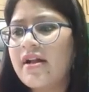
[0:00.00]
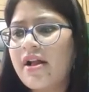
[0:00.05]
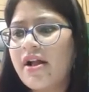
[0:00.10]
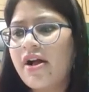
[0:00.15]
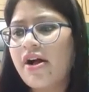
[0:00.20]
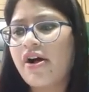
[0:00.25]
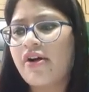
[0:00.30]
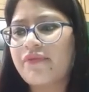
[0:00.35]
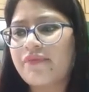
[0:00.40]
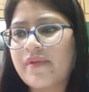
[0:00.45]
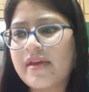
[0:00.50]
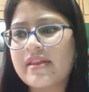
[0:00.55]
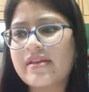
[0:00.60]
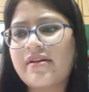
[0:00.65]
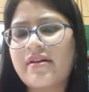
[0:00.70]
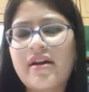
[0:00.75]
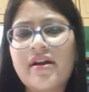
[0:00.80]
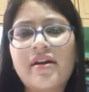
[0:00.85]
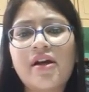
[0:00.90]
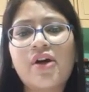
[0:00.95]
of
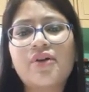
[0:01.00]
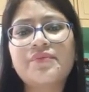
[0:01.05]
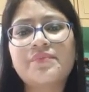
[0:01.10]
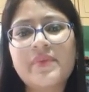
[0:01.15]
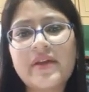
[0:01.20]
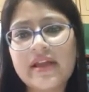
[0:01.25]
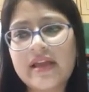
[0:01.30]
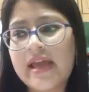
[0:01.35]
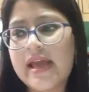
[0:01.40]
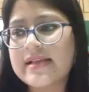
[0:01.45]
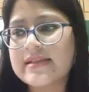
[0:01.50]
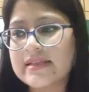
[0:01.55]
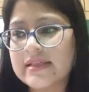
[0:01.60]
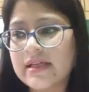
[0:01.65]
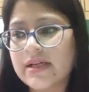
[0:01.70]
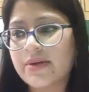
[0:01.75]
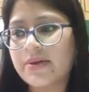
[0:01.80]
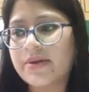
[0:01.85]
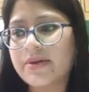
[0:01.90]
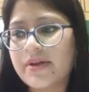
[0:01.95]
whether an outbreak has
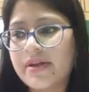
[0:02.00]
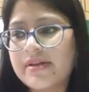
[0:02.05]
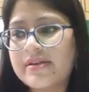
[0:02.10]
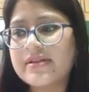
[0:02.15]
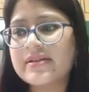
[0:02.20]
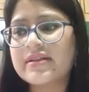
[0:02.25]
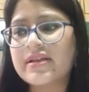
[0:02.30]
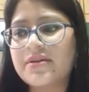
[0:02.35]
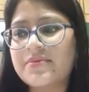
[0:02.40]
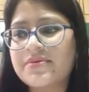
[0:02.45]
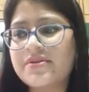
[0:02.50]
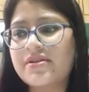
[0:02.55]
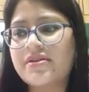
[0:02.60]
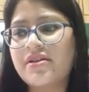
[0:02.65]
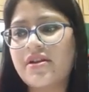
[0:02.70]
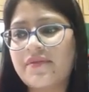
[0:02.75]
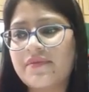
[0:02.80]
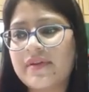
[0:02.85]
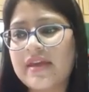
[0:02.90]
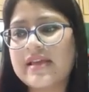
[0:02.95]
occurred,
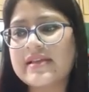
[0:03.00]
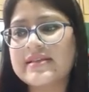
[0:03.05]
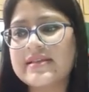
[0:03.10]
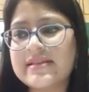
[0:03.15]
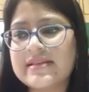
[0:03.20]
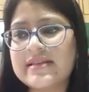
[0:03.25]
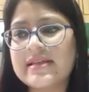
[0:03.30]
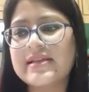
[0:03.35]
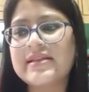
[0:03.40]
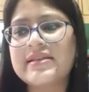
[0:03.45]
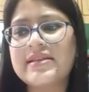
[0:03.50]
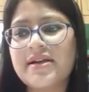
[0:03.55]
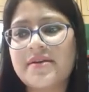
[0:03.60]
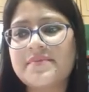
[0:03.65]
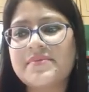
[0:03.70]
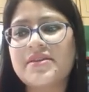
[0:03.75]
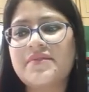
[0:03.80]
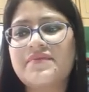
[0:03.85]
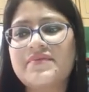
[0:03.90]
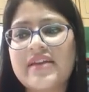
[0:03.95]
description of cases in
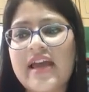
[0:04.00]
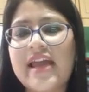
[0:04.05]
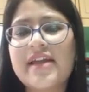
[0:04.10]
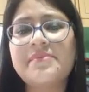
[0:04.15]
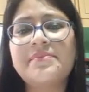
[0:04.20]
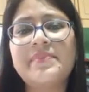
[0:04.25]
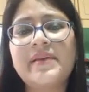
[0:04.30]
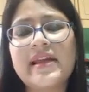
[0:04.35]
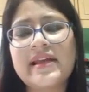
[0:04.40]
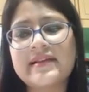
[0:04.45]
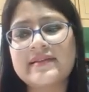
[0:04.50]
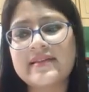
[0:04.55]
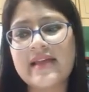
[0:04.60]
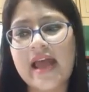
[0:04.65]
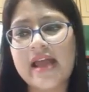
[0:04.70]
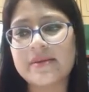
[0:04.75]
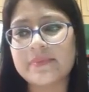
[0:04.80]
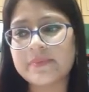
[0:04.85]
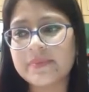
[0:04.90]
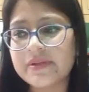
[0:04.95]
terms of time, place
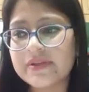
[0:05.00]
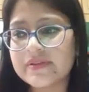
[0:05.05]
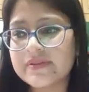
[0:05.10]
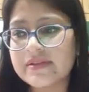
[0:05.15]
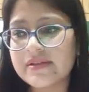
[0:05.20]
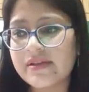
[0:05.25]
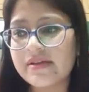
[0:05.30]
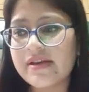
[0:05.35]
and person,